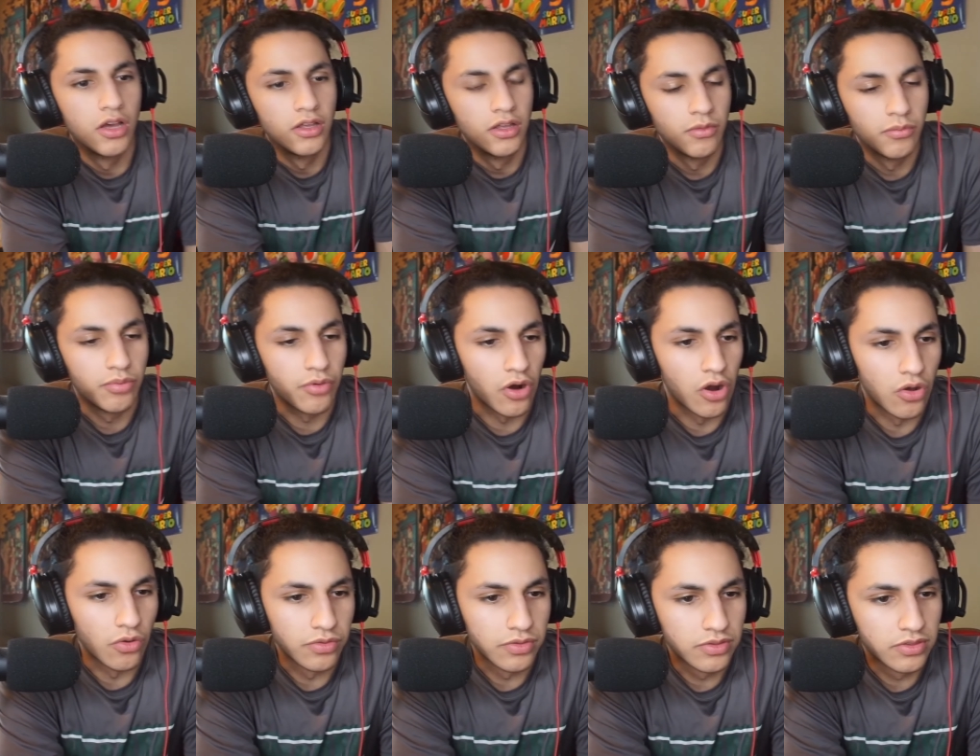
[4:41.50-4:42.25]

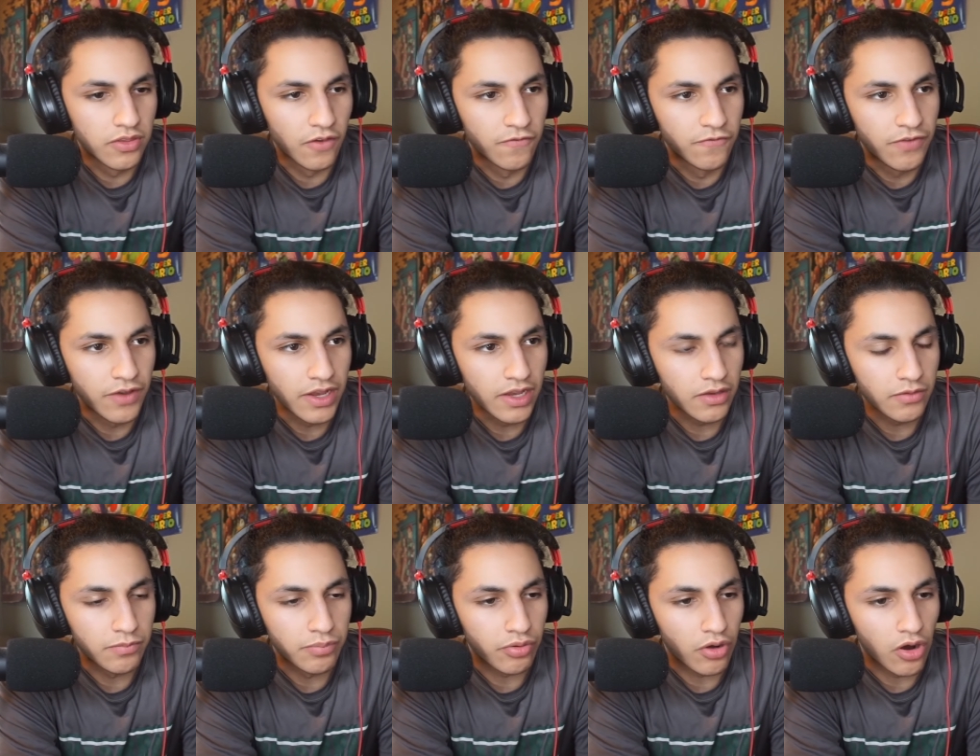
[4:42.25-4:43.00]
Bro, the
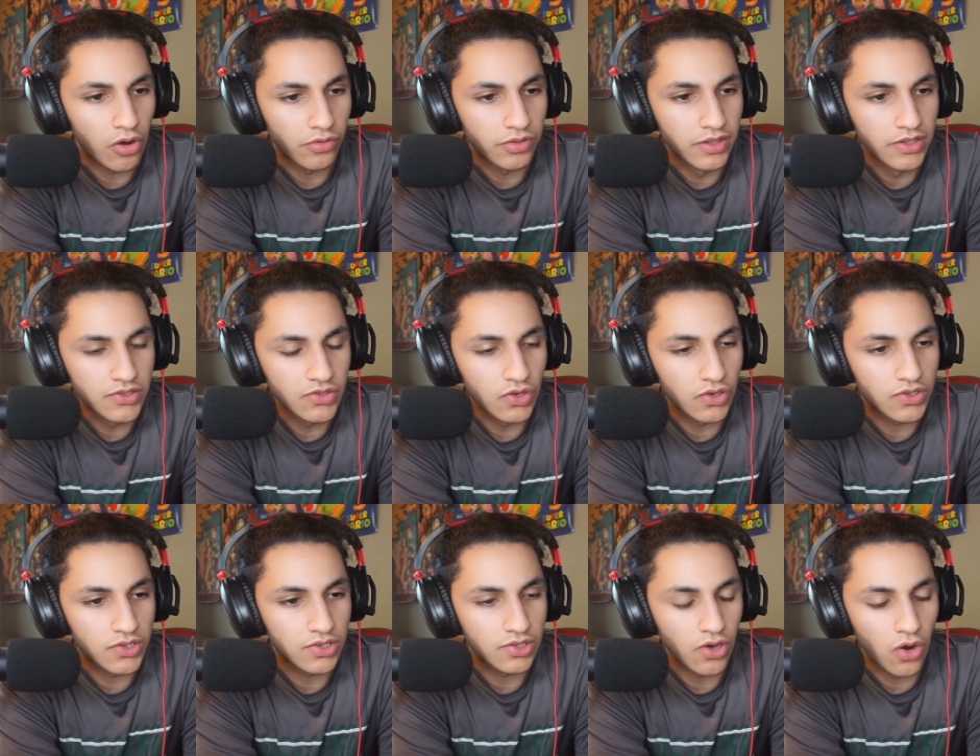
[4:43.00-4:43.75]
bit bro, this
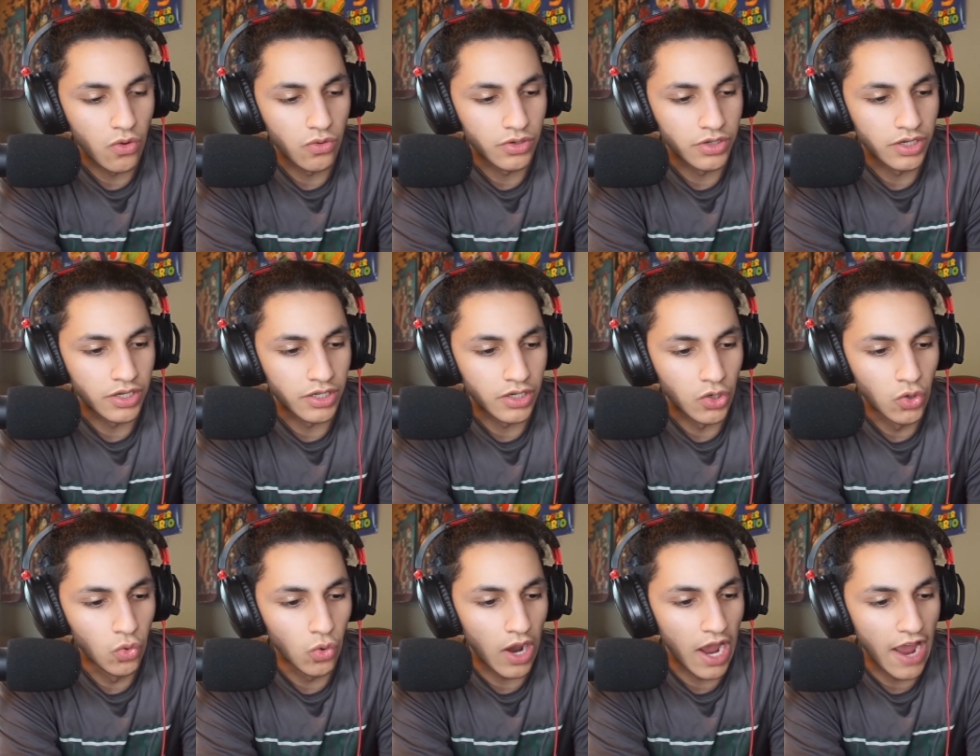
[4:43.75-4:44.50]
looks so good.
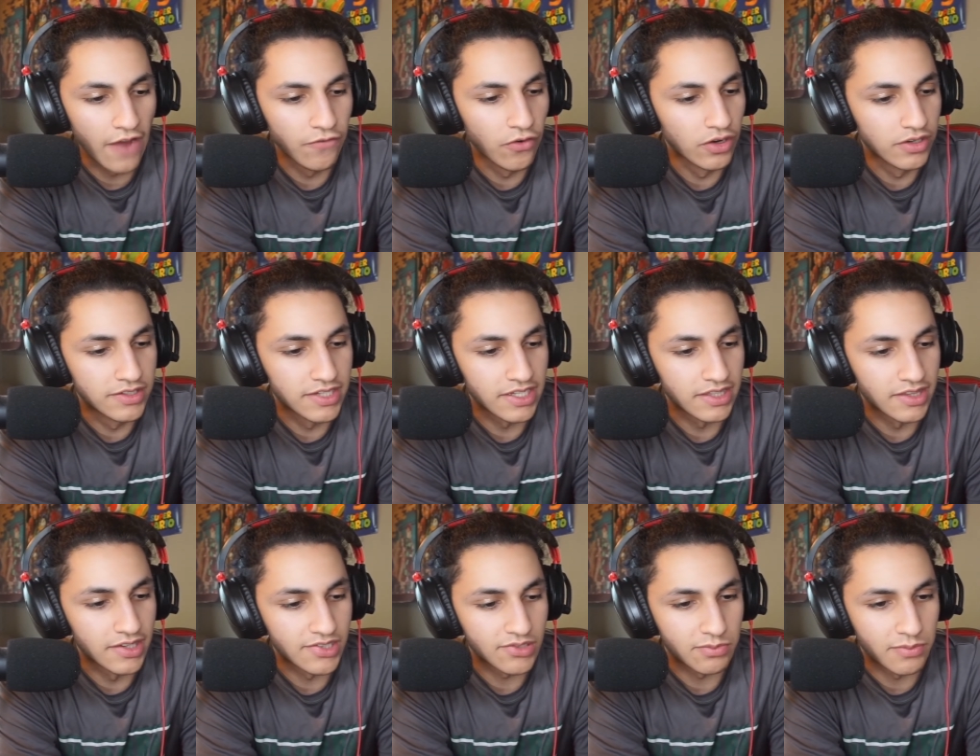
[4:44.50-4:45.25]
Whoever did
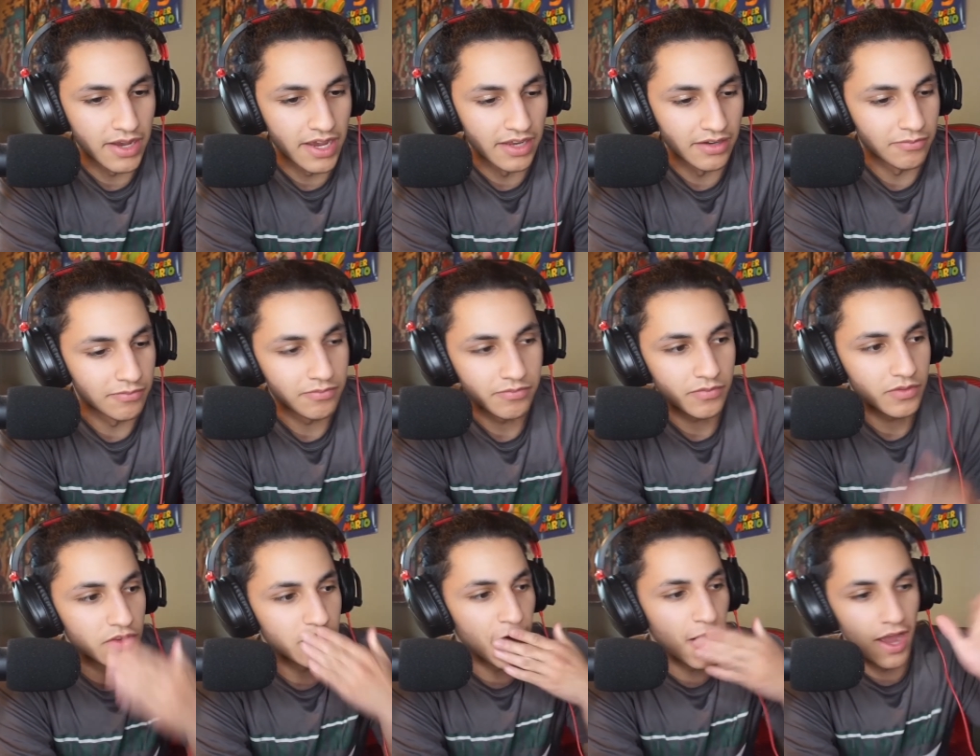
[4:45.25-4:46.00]
this man,
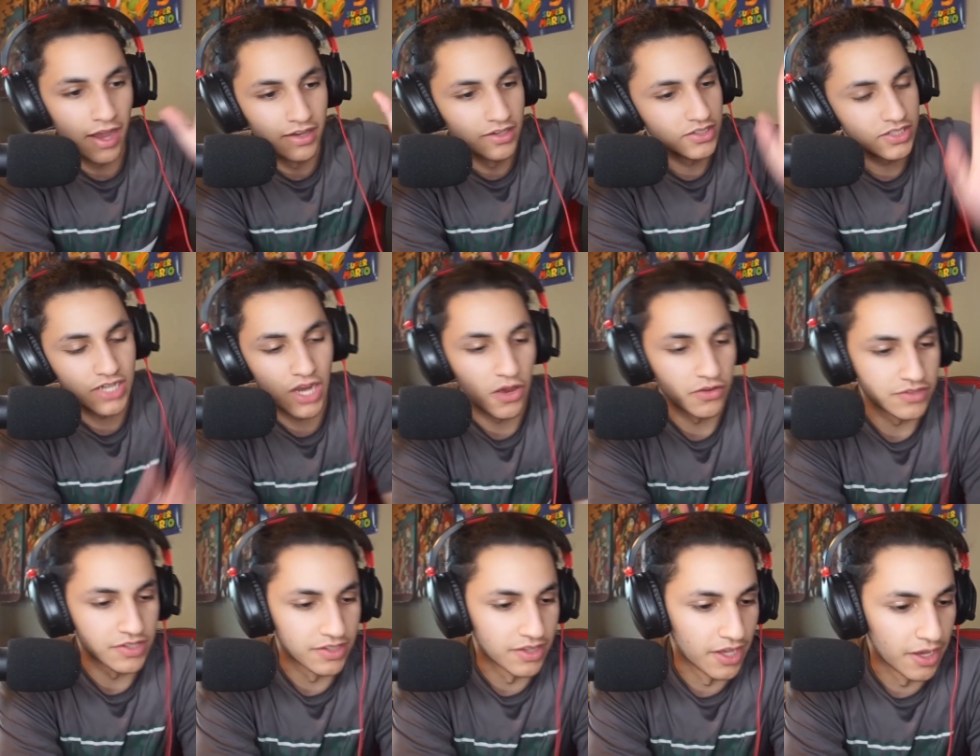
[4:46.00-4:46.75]
mwah, shout
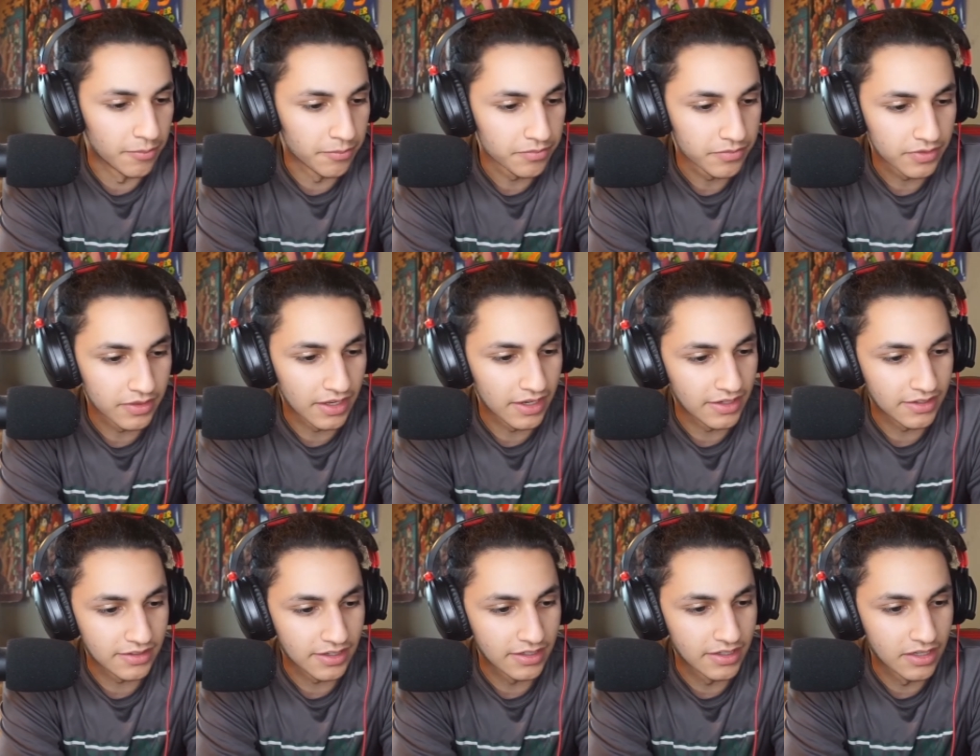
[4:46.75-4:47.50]
to them. They
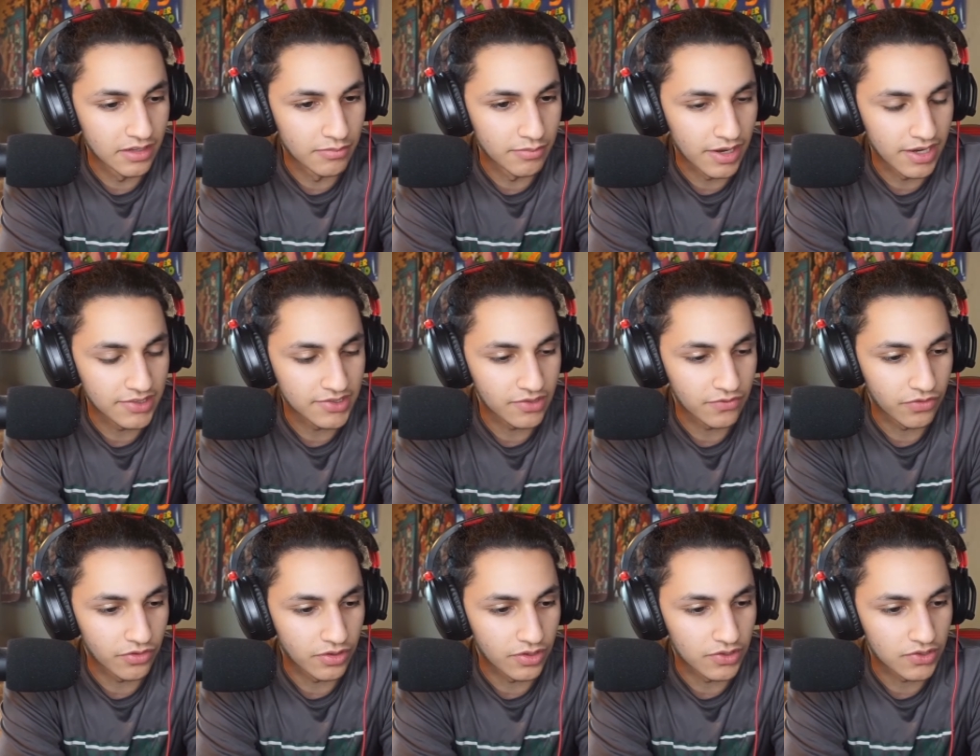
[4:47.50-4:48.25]
they did amazing
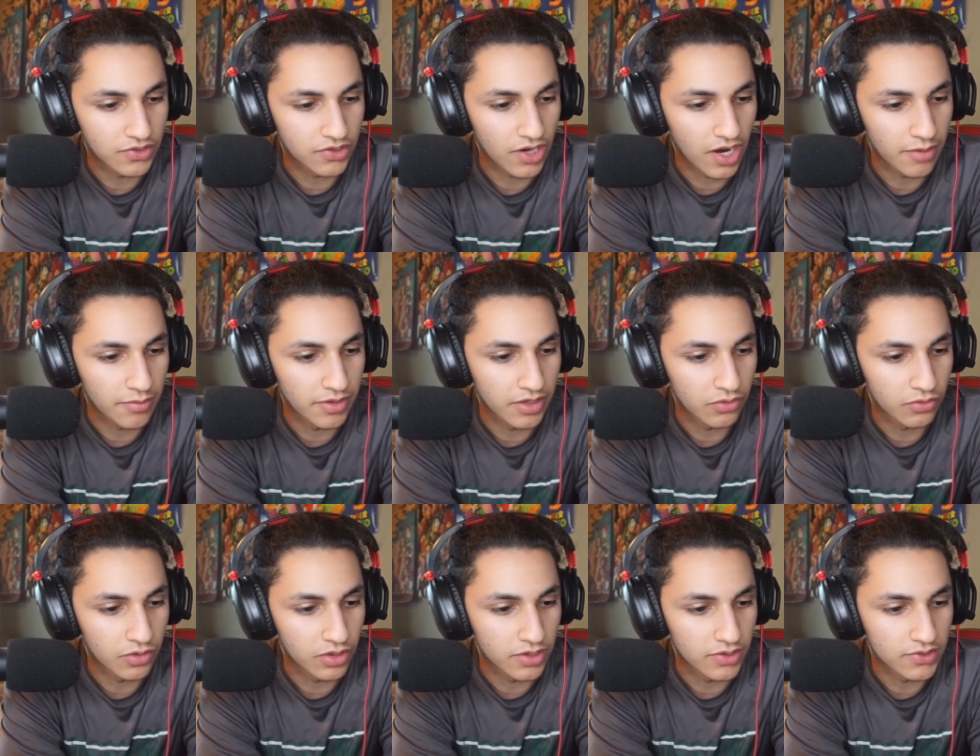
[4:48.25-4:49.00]
for this job
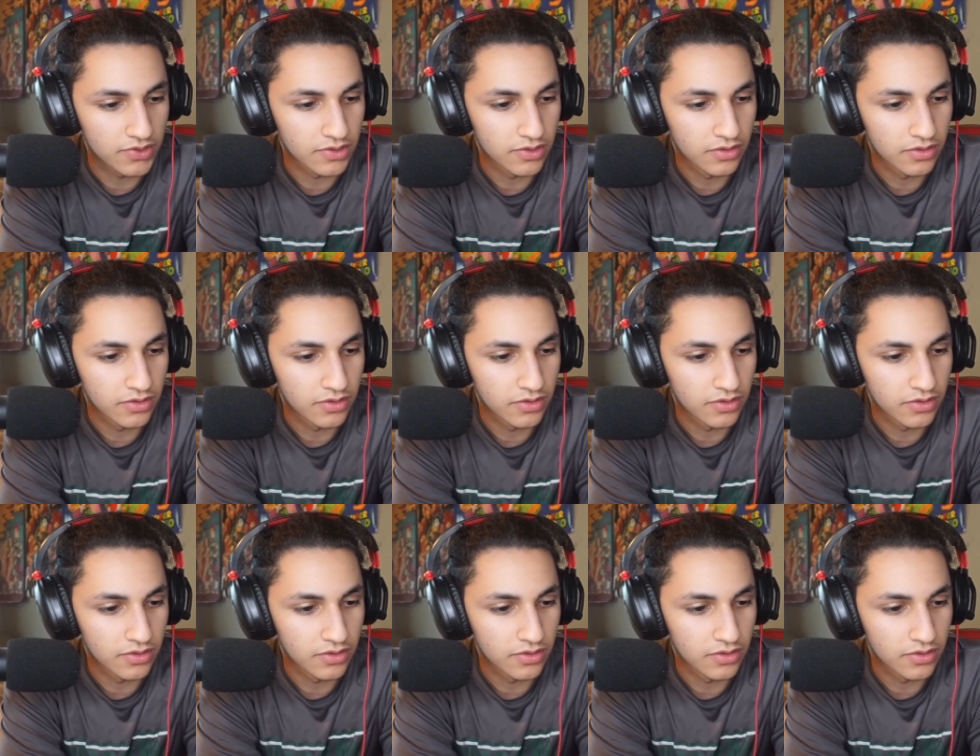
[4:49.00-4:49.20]
anyways.